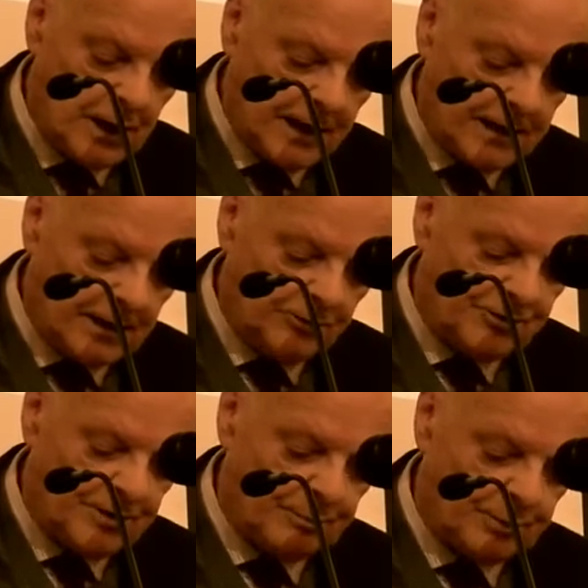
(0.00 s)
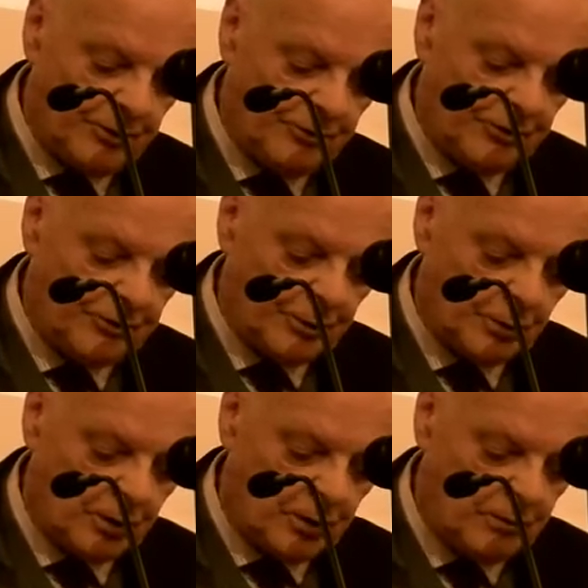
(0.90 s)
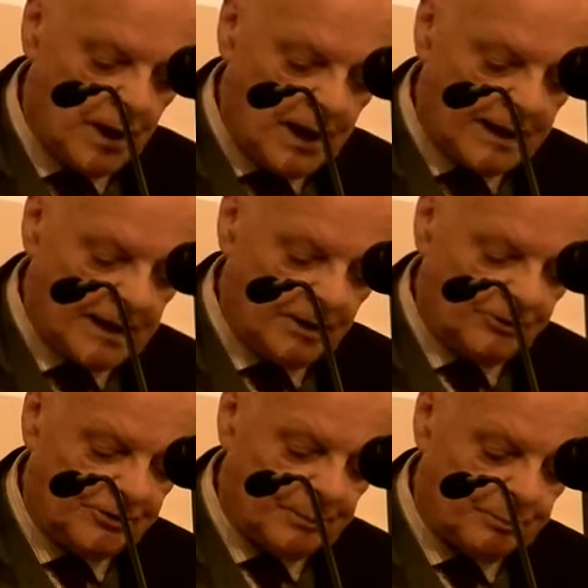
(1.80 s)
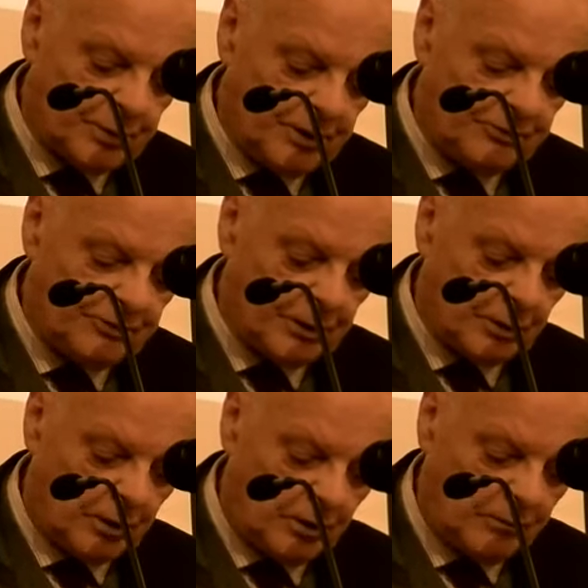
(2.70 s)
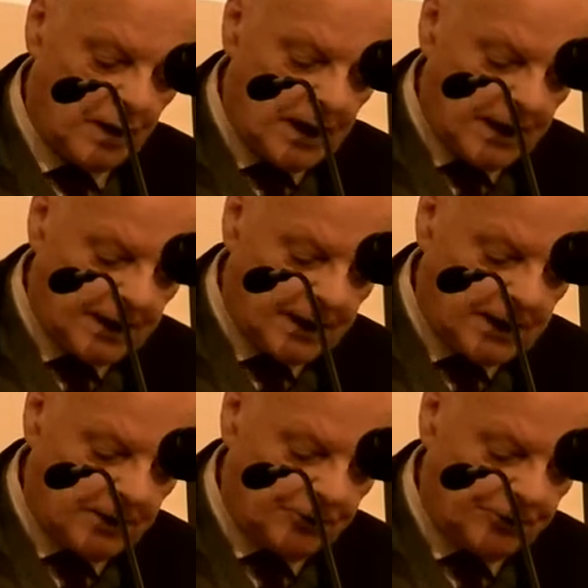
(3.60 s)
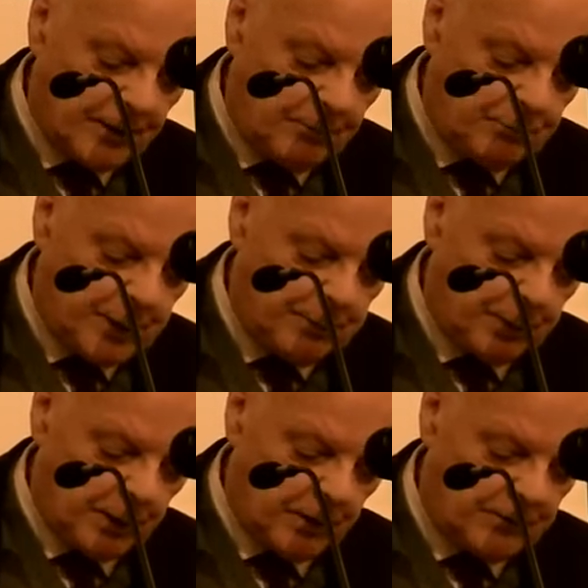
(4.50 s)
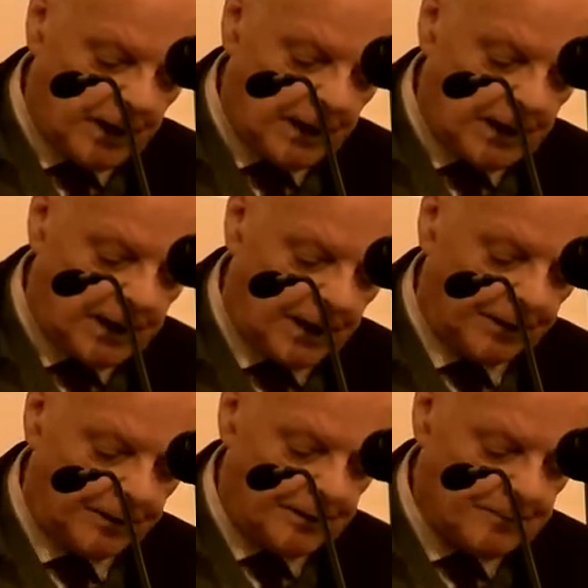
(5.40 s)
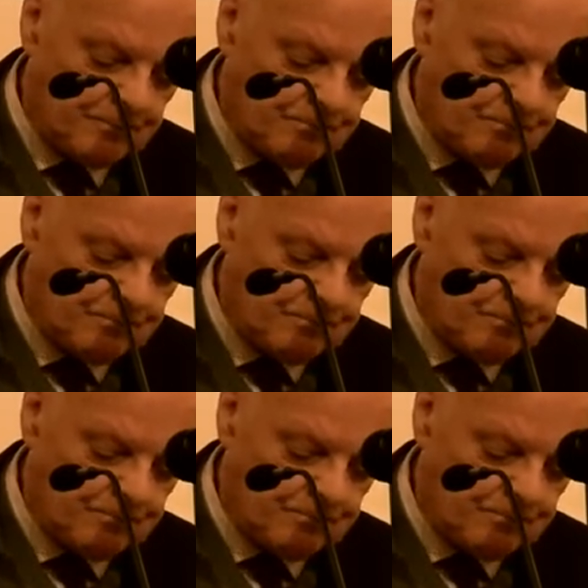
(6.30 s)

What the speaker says: against the princes thereof, against the priests thereof, and against the people of the land.